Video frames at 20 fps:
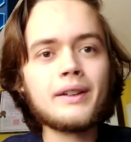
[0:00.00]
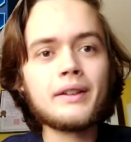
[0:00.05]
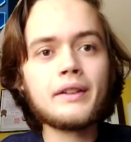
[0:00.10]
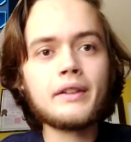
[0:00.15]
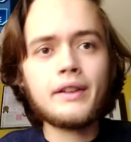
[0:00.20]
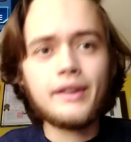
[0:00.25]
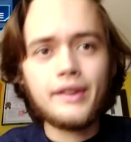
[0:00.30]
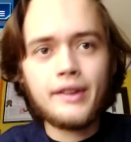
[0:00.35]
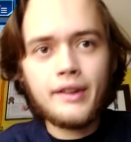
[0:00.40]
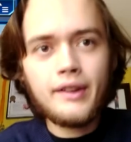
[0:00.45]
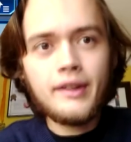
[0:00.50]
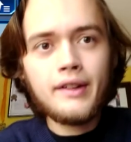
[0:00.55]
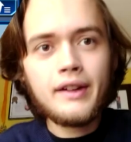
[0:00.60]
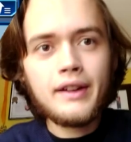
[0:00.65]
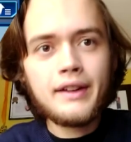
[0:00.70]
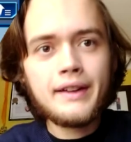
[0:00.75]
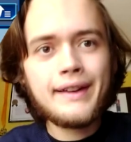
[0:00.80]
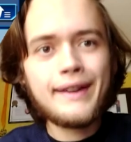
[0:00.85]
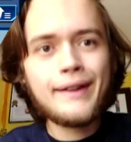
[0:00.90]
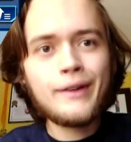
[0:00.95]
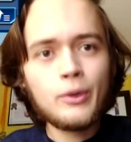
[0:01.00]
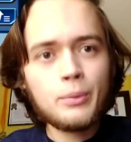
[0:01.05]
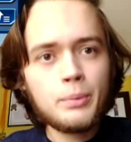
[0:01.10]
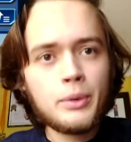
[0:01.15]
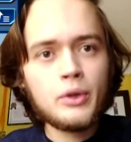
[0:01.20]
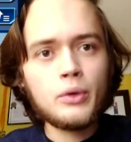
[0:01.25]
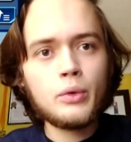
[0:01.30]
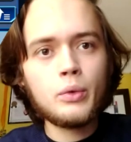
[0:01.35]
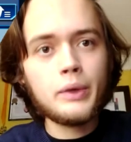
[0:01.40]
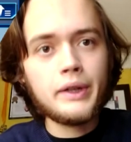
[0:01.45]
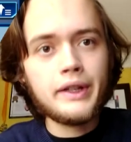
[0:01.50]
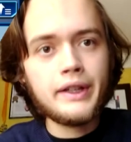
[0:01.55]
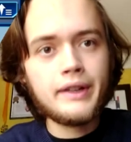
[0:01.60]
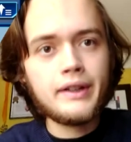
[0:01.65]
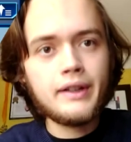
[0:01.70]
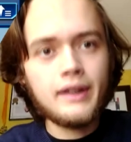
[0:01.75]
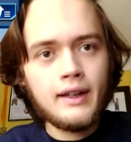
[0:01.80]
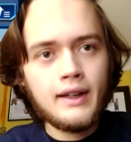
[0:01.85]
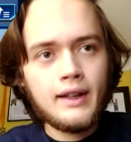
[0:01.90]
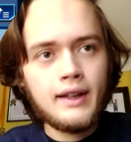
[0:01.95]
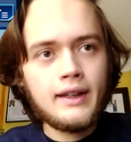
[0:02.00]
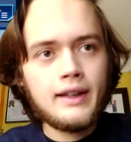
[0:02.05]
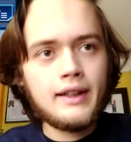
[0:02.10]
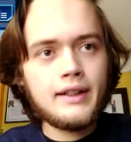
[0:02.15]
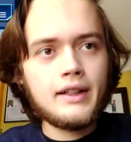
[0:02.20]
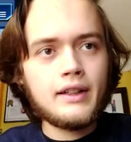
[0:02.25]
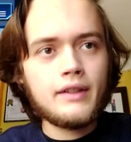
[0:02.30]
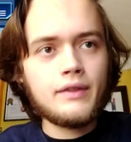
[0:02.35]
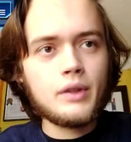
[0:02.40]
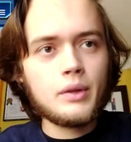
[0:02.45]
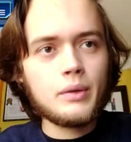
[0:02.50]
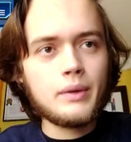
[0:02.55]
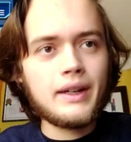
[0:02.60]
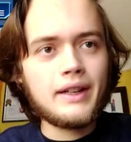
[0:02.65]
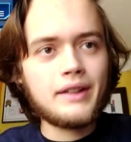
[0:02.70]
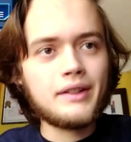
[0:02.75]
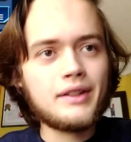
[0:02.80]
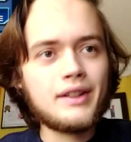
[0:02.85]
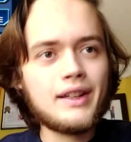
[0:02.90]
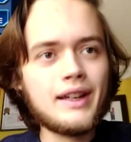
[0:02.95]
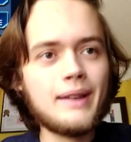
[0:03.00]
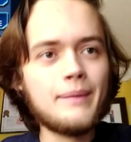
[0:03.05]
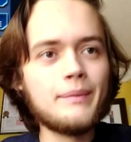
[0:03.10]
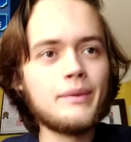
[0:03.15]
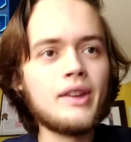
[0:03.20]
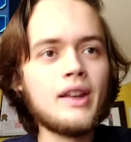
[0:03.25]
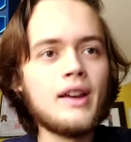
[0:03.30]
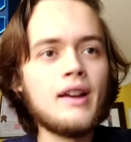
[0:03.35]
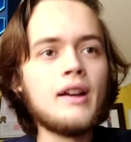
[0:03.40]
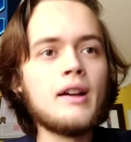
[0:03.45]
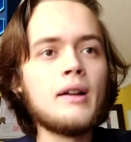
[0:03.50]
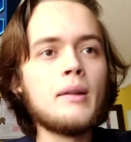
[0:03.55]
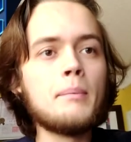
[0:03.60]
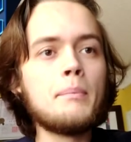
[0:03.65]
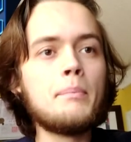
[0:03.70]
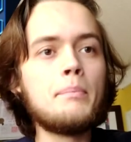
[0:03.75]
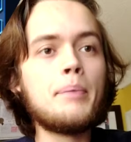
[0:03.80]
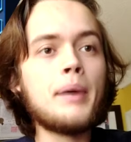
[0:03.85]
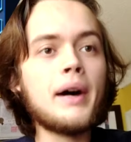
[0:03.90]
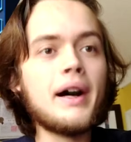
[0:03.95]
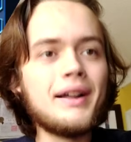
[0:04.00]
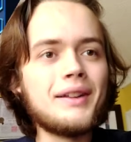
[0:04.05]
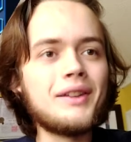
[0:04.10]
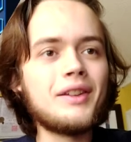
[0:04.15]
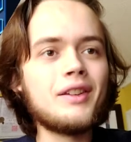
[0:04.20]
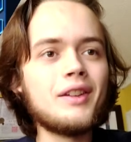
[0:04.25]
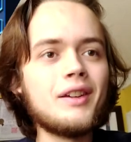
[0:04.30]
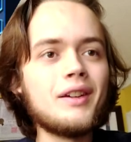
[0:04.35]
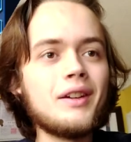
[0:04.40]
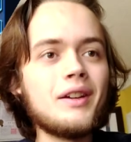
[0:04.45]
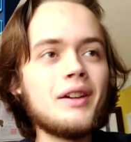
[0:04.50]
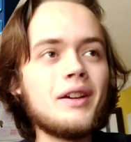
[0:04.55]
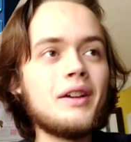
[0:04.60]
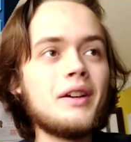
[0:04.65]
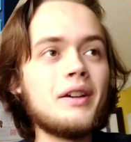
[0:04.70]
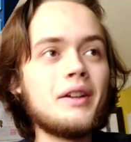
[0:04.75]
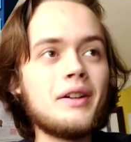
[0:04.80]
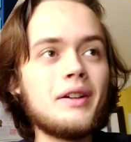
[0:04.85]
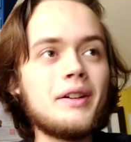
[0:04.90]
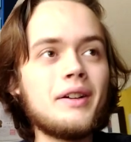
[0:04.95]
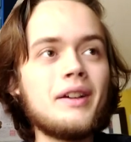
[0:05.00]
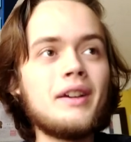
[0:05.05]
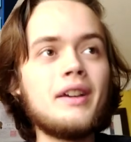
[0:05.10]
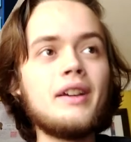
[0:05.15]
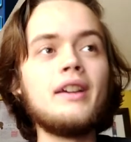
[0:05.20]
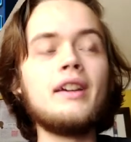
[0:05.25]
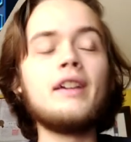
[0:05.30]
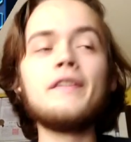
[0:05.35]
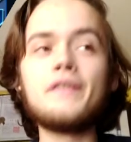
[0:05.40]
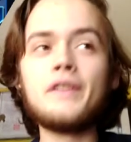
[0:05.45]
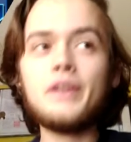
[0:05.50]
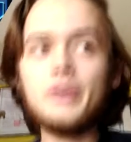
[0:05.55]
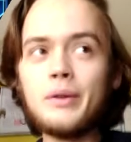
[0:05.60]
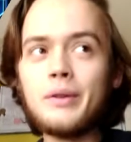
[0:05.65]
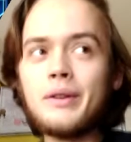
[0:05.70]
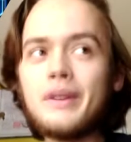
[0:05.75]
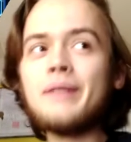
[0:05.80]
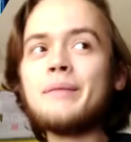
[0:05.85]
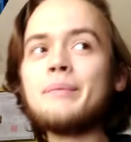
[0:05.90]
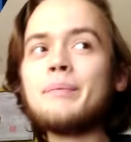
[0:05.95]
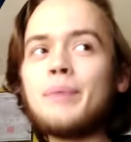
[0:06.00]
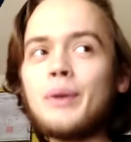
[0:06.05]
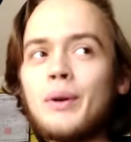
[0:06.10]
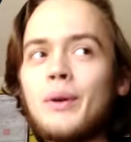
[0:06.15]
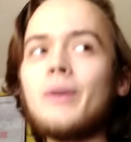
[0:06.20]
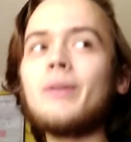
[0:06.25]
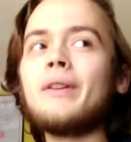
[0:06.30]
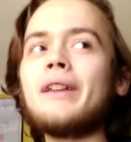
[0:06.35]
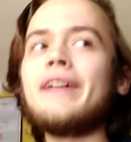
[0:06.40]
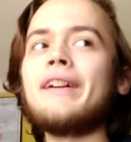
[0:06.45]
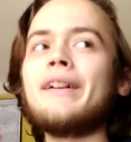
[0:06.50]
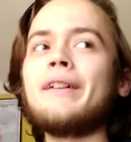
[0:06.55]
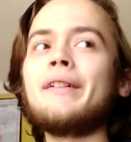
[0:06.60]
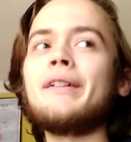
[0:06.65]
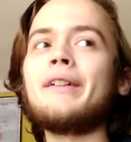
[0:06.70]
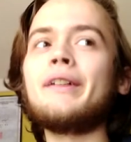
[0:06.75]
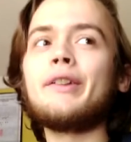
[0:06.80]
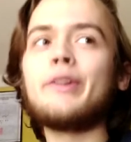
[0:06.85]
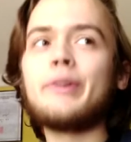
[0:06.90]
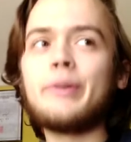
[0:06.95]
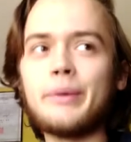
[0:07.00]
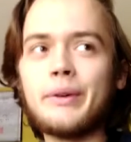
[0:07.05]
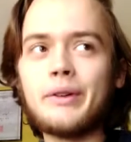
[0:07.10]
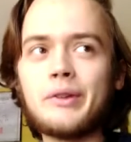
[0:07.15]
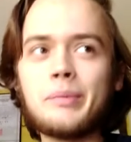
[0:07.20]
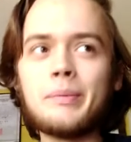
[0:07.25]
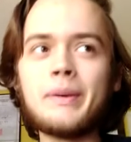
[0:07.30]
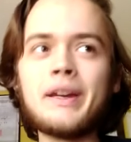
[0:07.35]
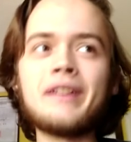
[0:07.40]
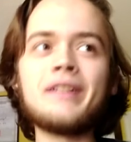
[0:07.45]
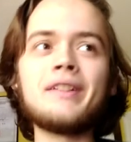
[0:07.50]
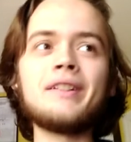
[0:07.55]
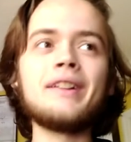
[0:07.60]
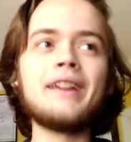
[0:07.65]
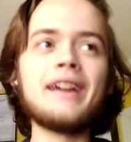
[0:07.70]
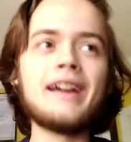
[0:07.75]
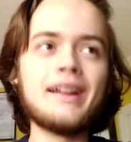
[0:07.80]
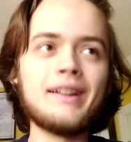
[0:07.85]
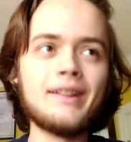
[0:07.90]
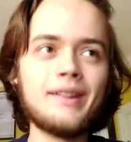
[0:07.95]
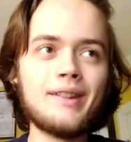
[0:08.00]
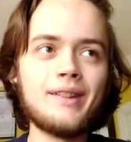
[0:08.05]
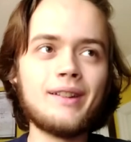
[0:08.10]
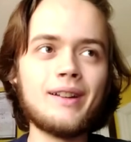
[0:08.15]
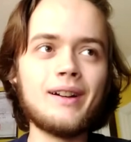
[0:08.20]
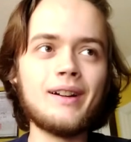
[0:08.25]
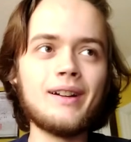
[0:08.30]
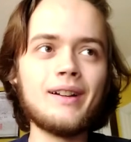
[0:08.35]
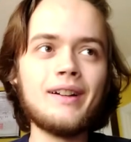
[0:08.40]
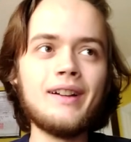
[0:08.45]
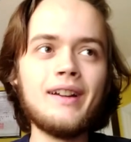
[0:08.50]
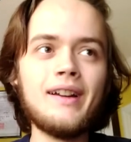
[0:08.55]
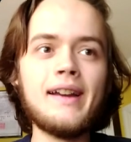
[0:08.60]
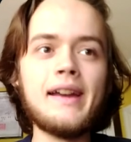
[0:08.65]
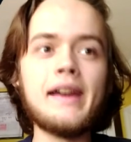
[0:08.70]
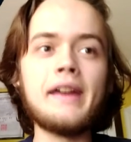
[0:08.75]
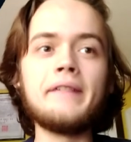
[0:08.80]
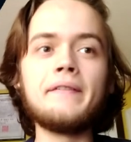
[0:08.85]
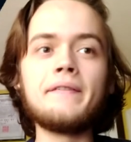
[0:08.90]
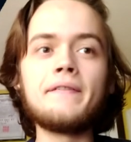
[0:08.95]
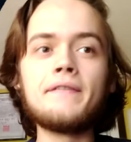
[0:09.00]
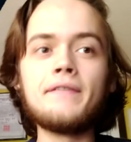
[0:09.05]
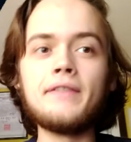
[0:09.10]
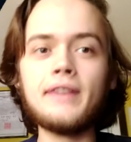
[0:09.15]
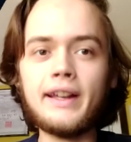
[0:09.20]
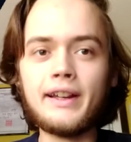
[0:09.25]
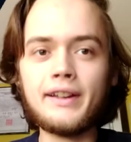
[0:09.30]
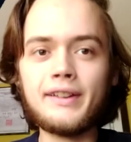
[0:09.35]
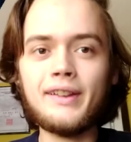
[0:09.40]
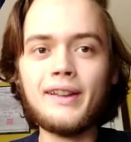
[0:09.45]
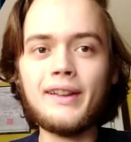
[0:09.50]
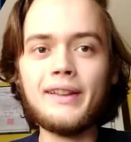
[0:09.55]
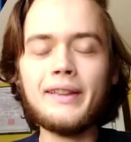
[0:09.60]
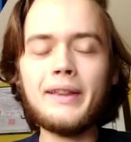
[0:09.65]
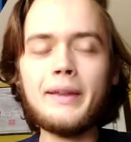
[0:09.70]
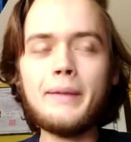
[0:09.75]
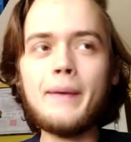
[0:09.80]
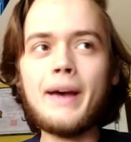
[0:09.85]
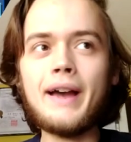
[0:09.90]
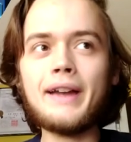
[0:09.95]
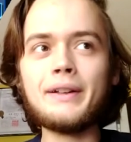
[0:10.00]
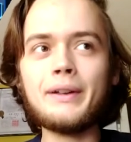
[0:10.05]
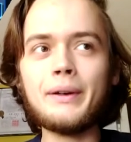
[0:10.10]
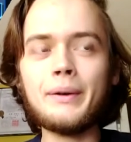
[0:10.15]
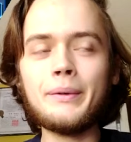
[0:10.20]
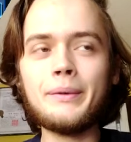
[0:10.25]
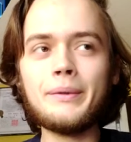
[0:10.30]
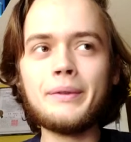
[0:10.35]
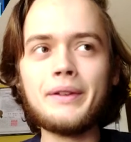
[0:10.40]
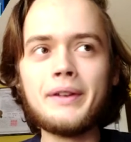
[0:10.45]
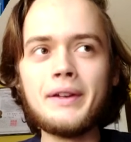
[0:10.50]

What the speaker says: this isn't gonna help you win any of your ranked games, but if you can pull out a Swordsman, a Landstar, and flex on them, I don't